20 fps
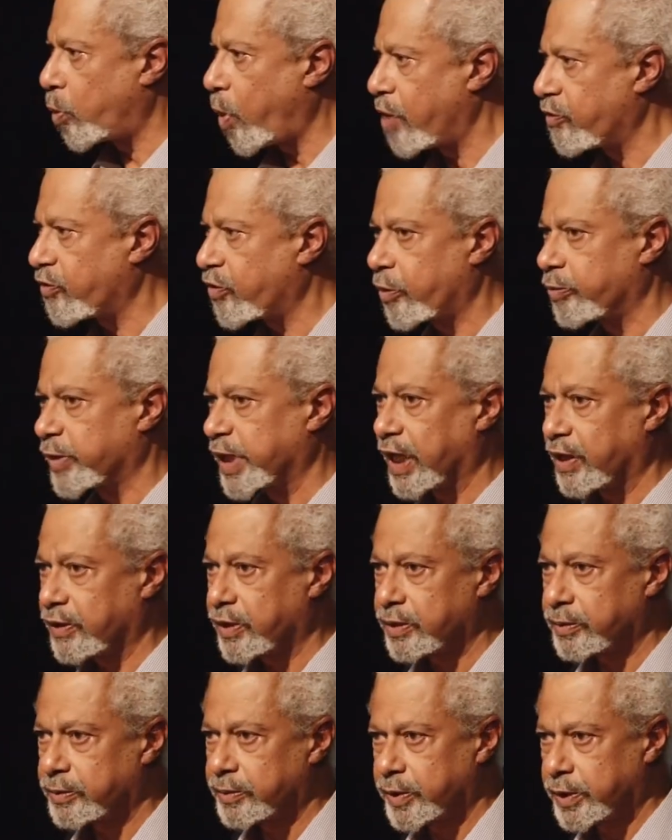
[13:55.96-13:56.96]
one from the
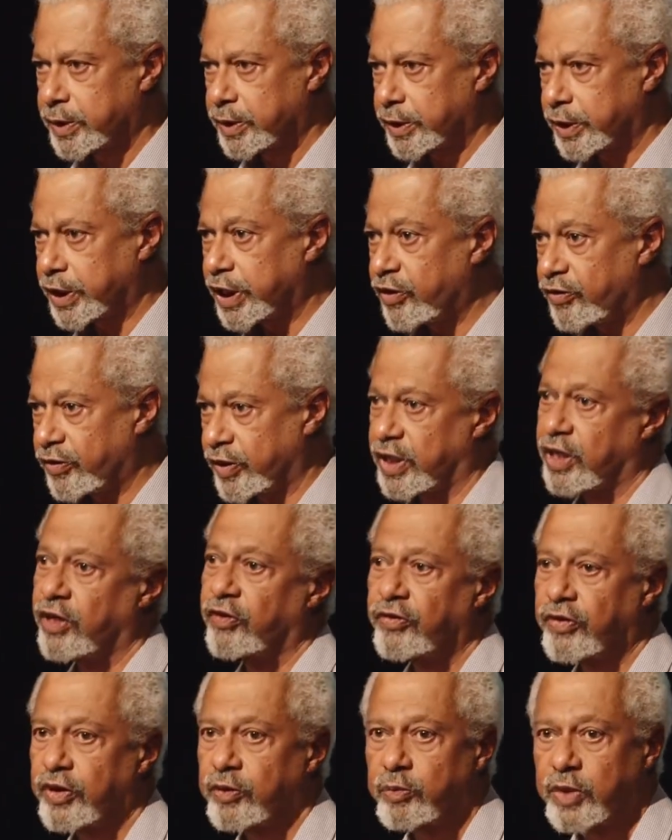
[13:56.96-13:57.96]
other, even
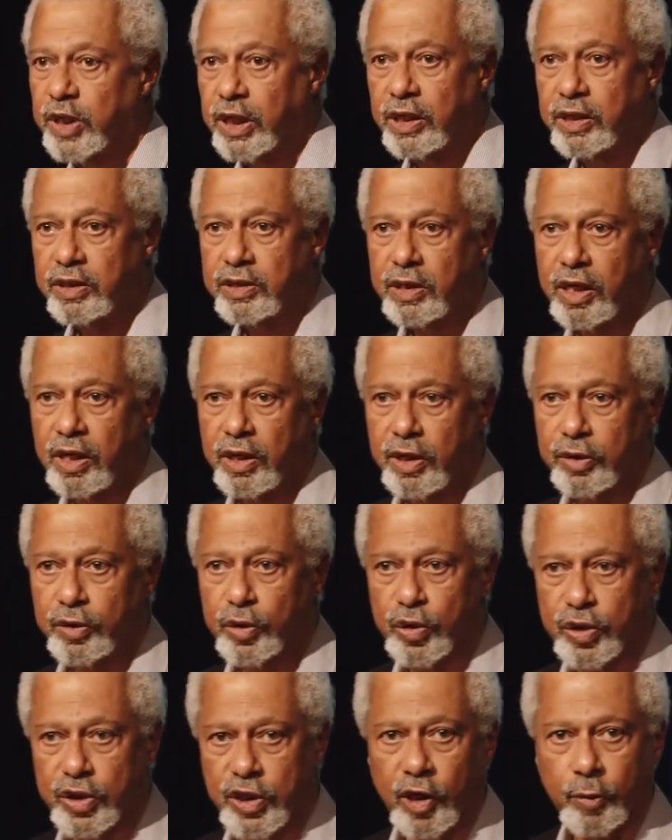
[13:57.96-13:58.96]
if it means
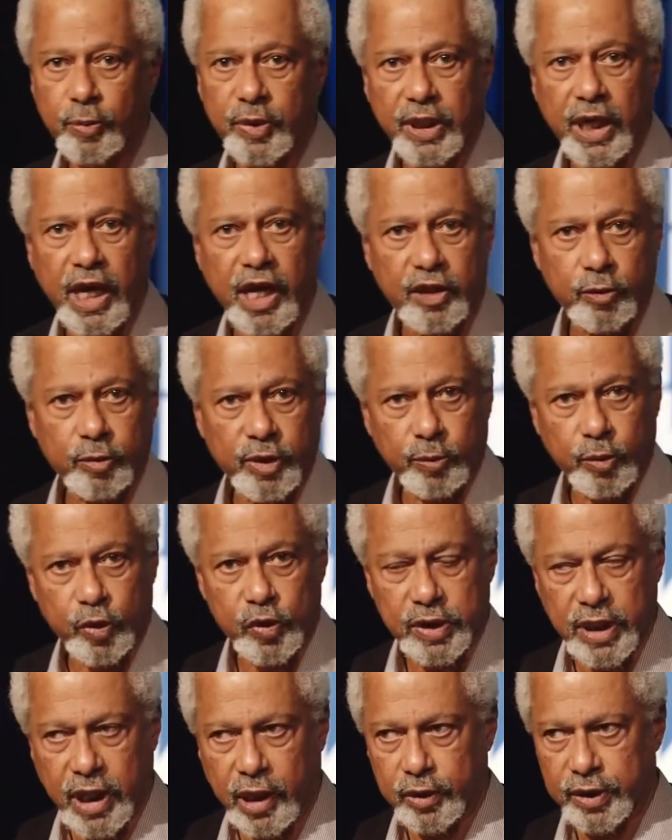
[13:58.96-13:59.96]
usurping other
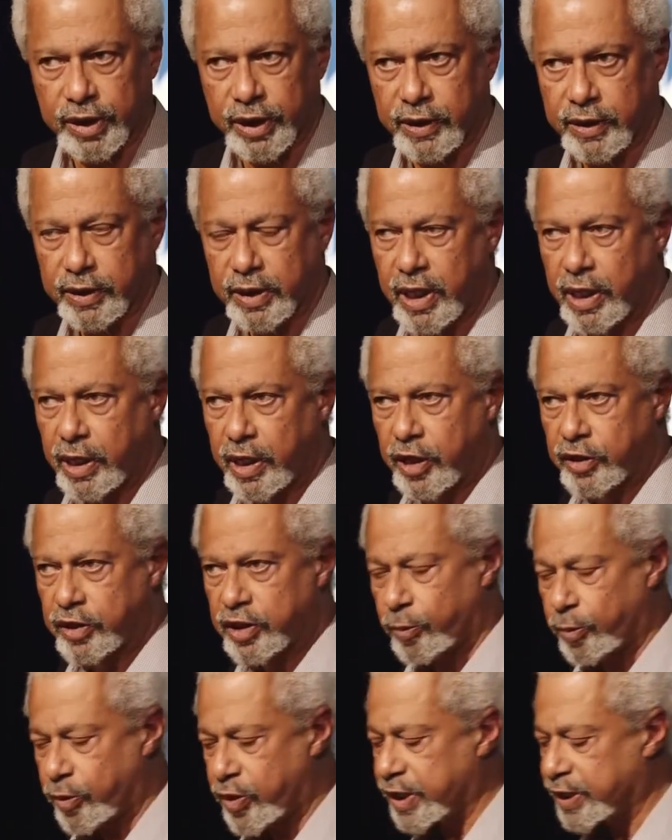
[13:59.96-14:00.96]
people's cultures and
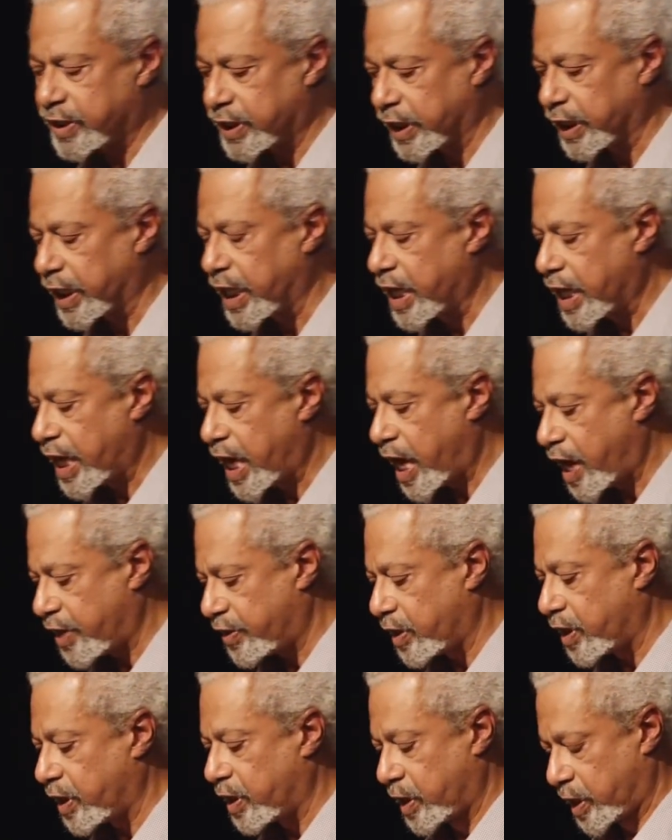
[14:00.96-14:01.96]
suppressing
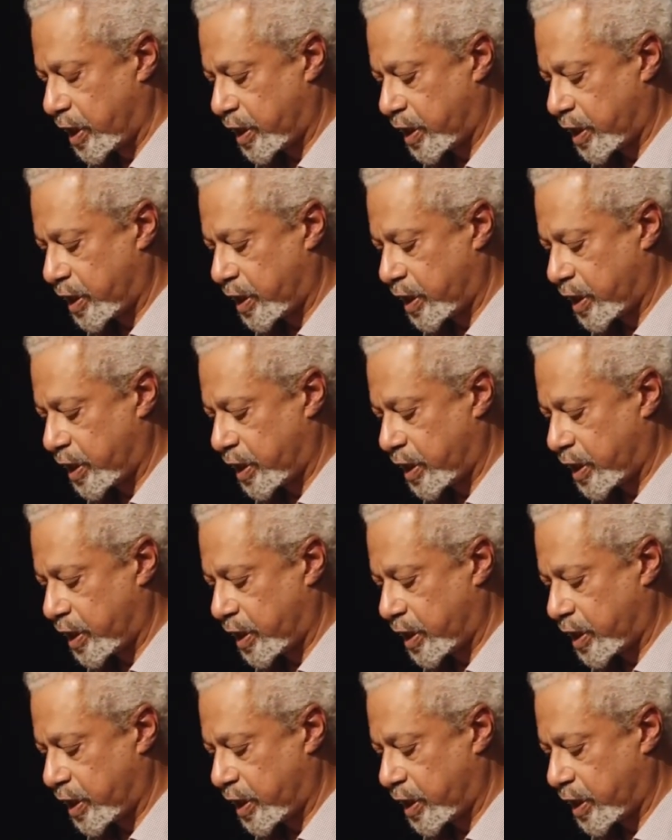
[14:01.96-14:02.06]
other